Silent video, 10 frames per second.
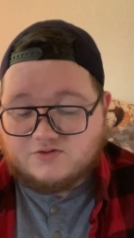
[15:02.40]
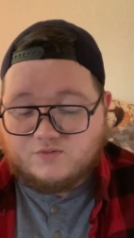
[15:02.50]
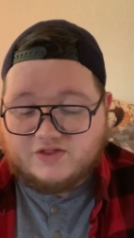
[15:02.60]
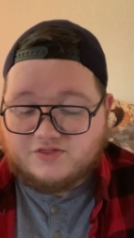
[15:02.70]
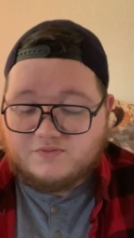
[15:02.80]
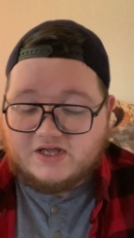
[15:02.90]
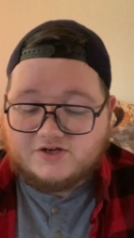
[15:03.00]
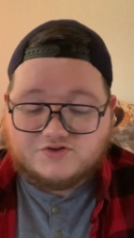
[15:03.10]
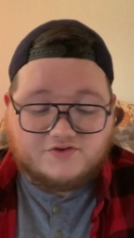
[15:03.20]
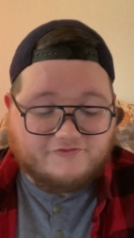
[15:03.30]
with
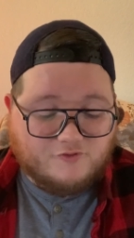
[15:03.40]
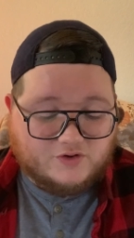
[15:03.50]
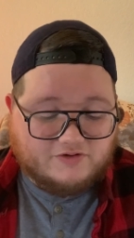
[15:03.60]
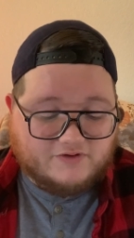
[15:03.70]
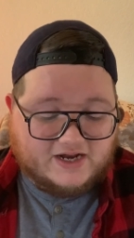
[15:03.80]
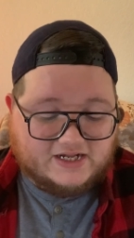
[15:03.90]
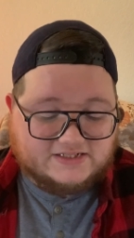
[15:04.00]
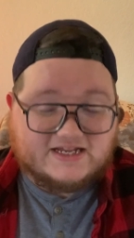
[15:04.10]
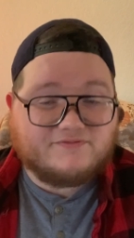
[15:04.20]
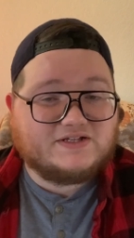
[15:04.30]
340
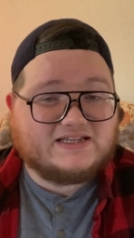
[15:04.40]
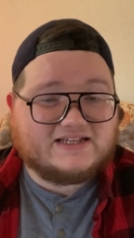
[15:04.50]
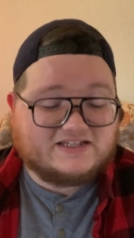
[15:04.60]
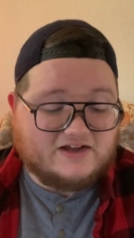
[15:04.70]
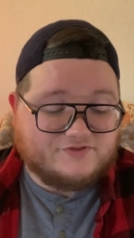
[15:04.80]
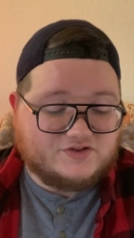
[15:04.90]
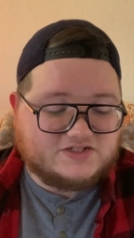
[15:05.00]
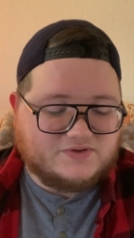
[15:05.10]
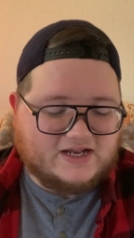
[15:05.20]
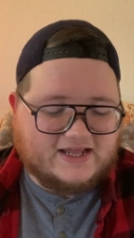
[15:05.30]
ratings. I really like the cover on
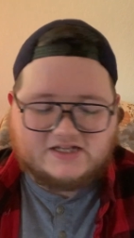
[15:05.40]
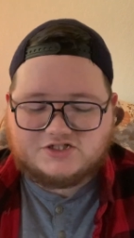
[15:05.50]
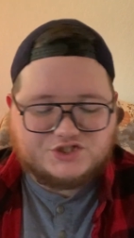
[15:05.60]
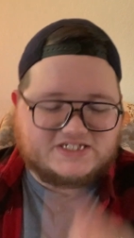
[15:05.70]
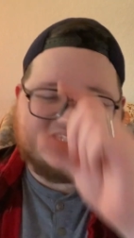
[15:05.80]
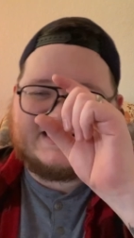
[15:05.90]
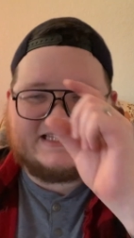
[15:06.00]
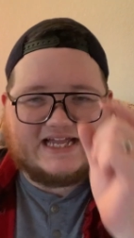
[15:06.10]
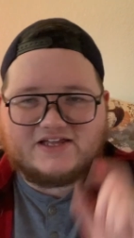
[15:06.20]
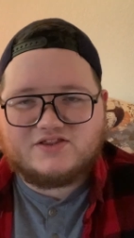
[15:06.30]
this one, and I could just see
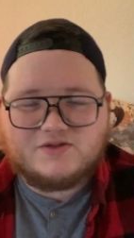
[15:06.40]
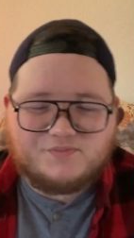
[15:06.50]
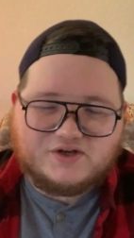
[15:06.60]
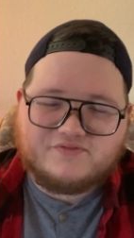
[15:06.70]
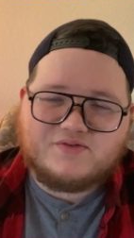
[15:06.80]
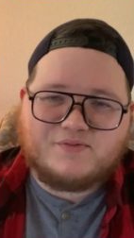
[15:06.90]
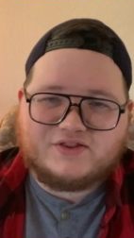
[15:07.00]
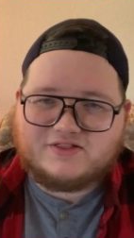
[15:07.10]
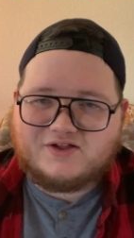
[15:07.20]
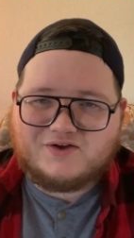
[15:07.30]
like the Book of the
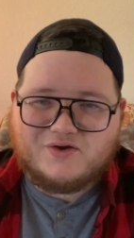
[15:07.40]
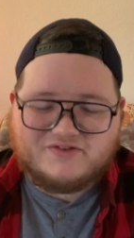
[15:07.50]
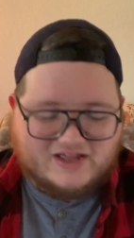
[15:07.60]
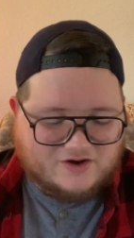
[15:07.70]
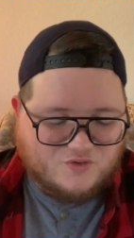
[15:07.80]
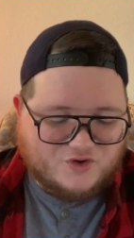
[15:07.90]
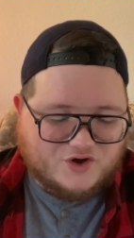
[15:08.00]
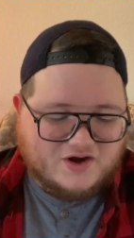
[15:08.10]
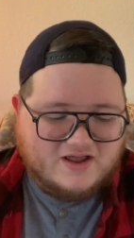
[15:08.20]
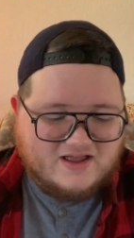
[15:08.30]
Month logo in that
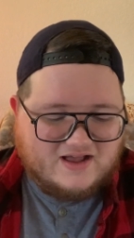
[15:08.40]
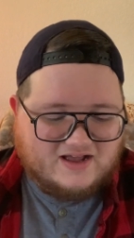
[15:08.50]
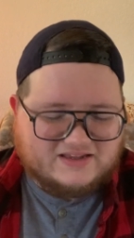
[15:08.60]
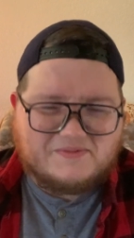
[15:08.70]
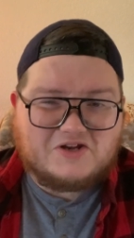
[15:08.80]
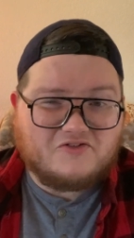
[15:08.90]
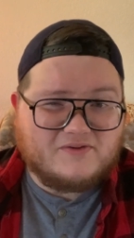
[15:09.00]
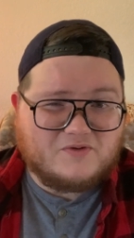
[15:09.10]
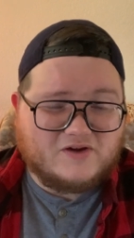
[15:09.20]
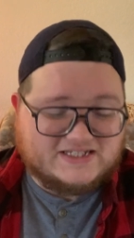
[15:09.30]
corner. Let me know if
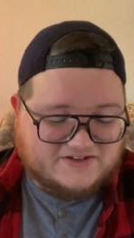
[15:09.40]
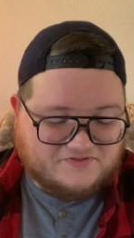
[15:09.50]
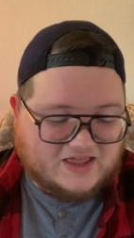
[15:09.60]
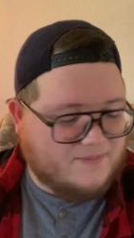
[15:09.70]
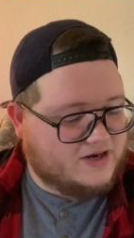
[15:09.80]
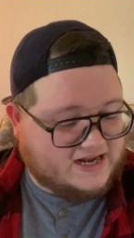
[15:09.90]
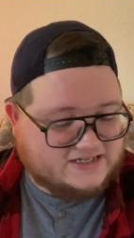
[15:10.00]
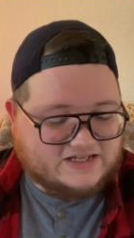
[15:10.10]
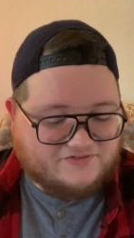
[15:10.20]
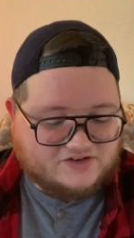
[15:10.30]
I'm crazy for that, but I
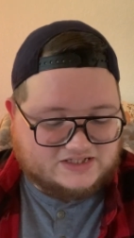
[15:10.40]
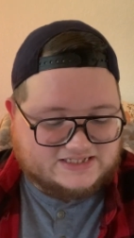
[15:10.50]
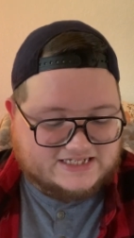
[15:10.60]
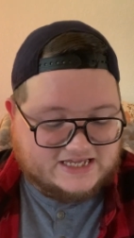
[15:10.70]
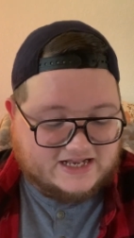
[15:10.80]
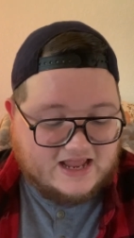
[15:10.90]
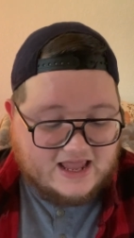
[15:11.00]
could definitely see it.